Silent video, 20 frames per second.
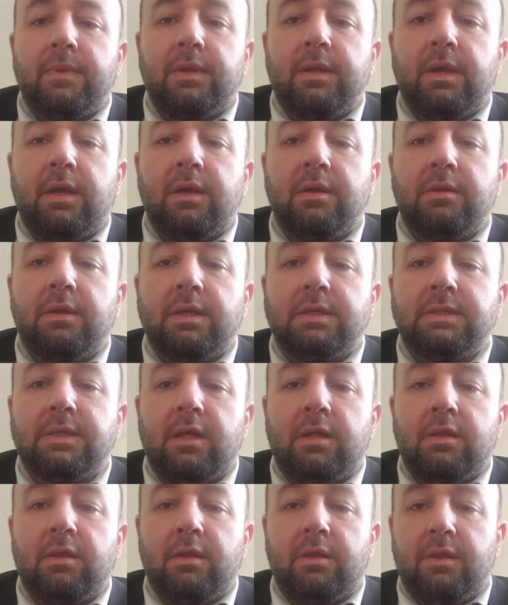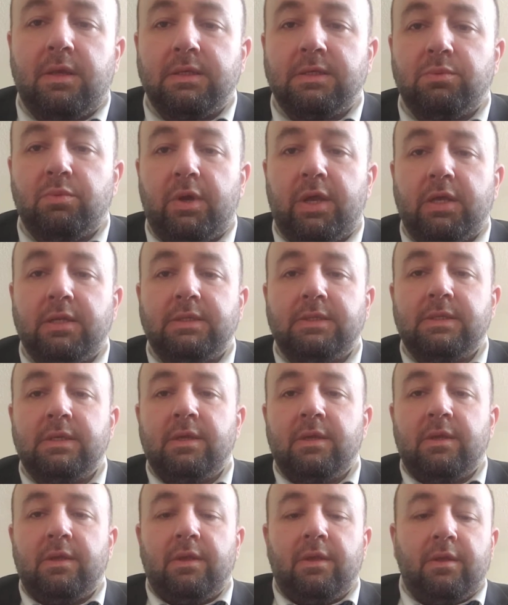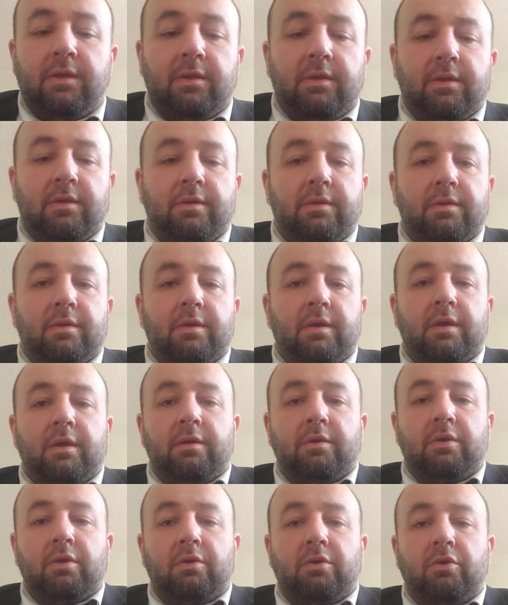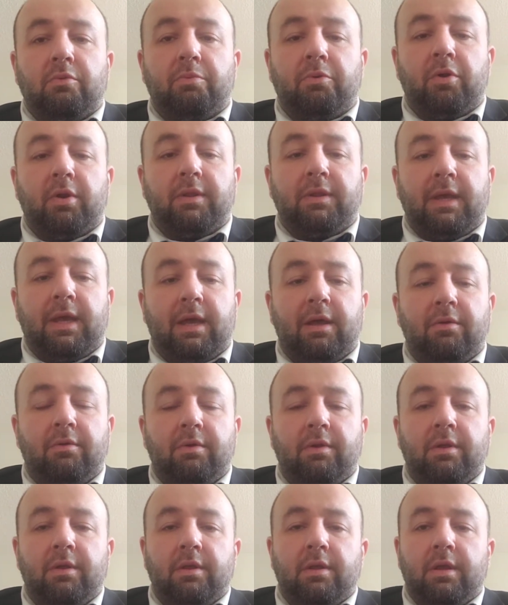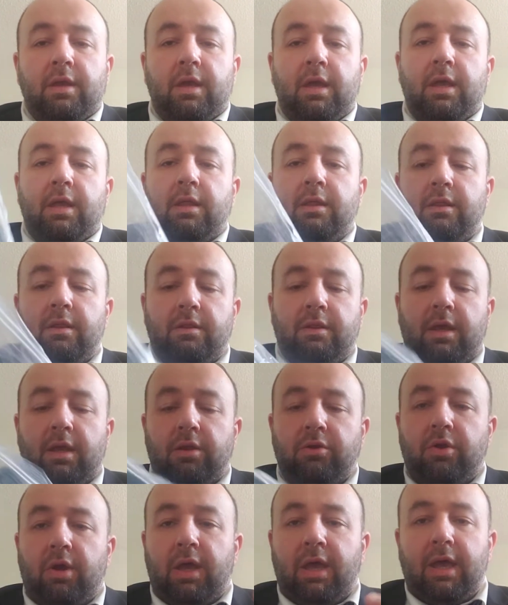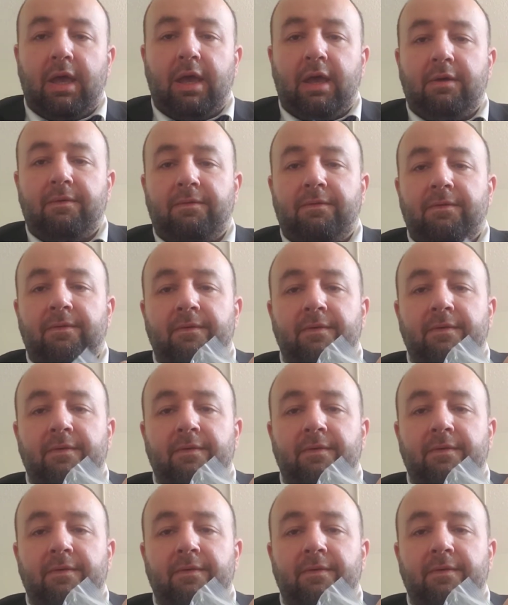They sell these weights. You put it down, and then you have